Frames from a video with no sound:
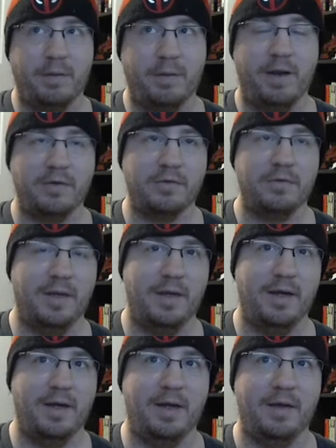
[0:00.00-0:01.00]
Axle,
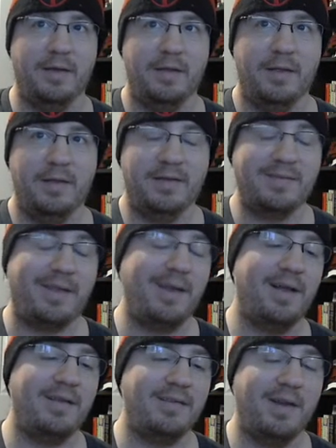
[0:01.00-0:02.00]
the Stained
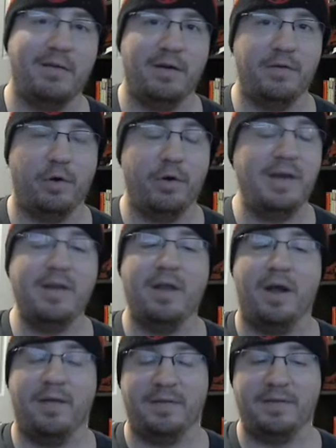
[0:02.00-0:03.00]
Glass Terra, or any
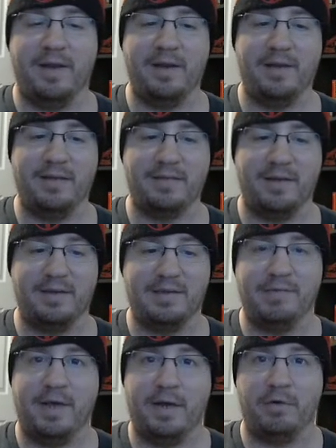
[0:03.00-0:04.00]
other Stained Glass
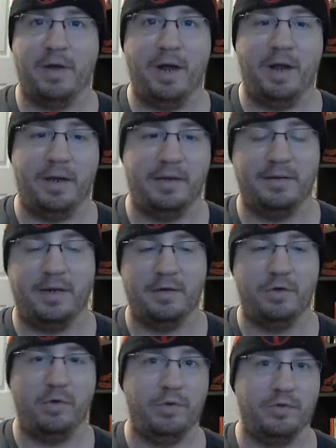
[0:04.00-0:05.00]
7, 8, or 9 can
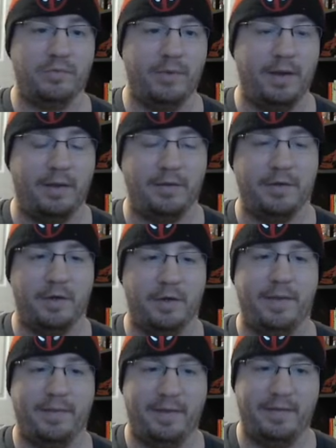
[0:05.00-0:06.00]
do it as well.
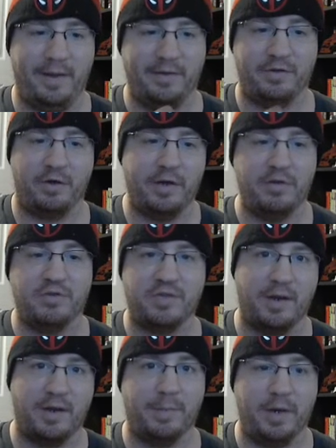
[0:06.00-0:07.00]
They can start getting you
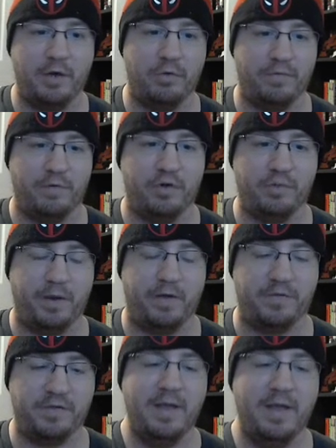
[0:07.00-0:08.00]
set up in your reverse
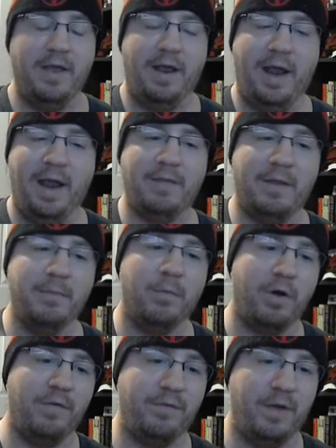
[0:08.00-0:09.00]
buffs, and then
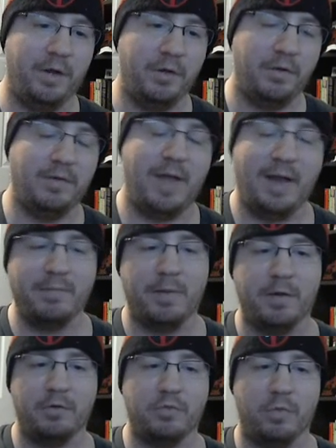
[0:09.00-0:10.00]
more often than not, your attacking
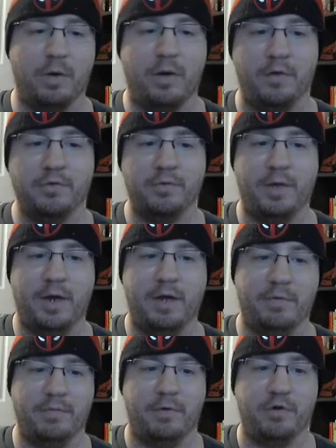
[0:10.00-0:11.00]
metals will also have
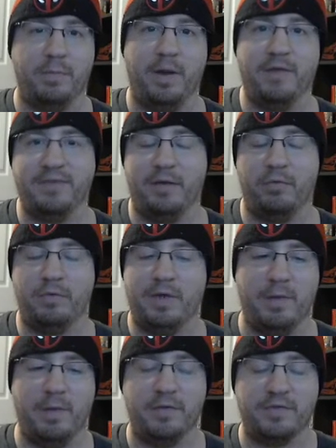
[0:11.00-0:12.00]
reverse buffs and or
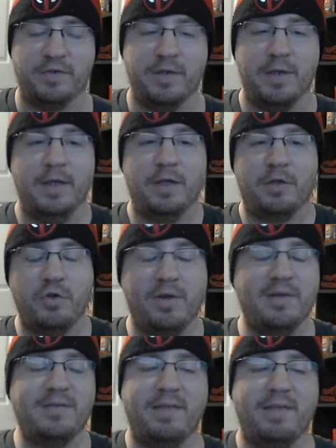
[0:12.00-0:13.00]
debuffs. You
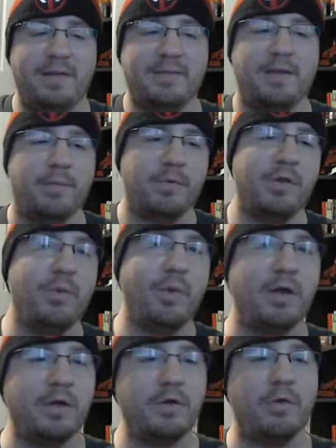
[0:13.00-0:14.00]
can set things up really
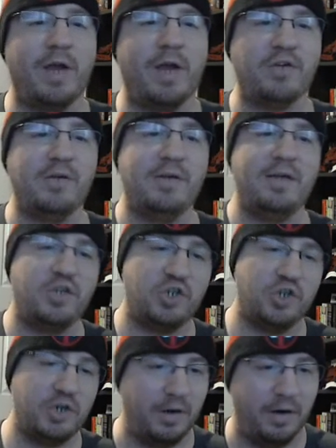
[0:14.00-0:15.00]
well, and you don't actually need
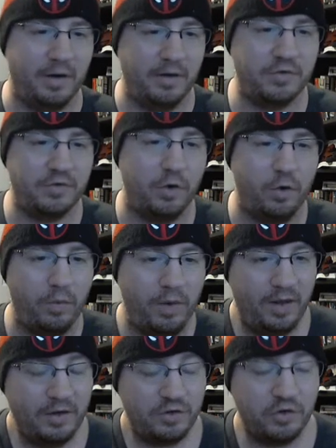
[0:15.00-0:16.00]
Xion. So
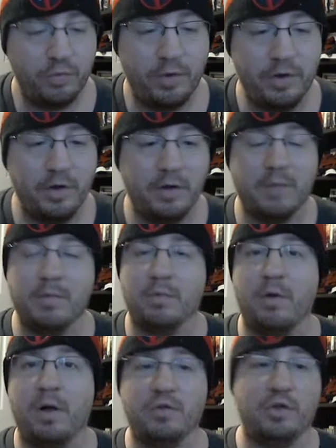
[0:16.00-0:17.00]
she's really good. Don't get me
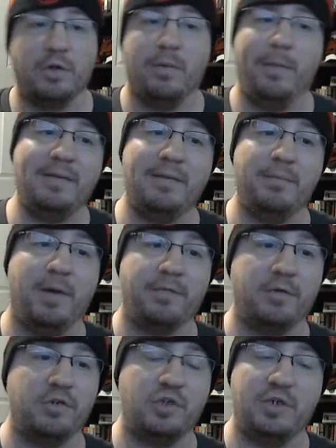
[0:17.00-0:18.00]
wrong; she's an amazing
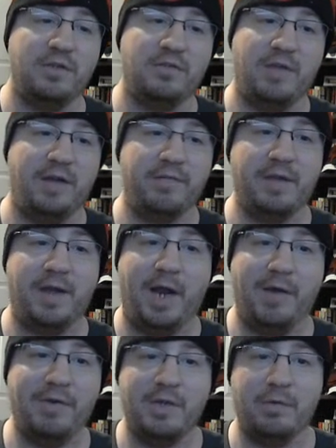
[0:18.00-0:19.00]
buffer. She is definitely
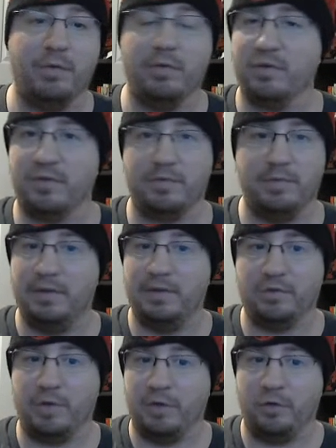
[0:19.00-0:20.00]
Kairi's equal
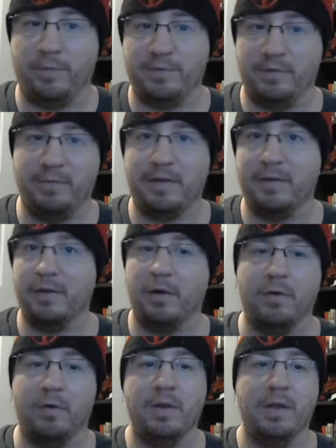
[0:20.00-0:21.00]
in terms of
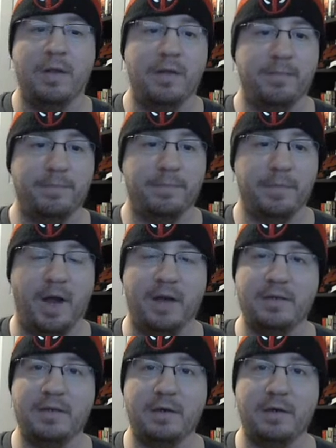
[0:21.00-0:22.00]

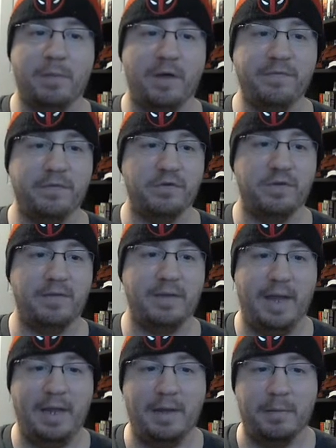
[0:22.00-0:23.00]
god tier buffers in the
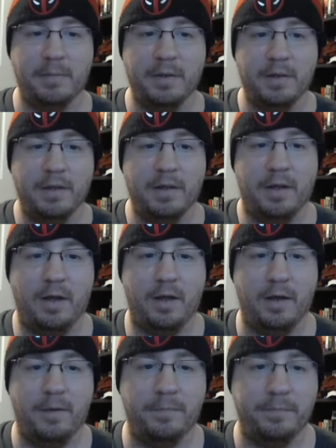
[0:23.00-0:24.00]
game.
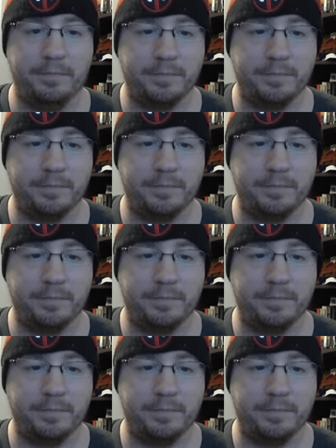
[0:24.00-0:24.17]
But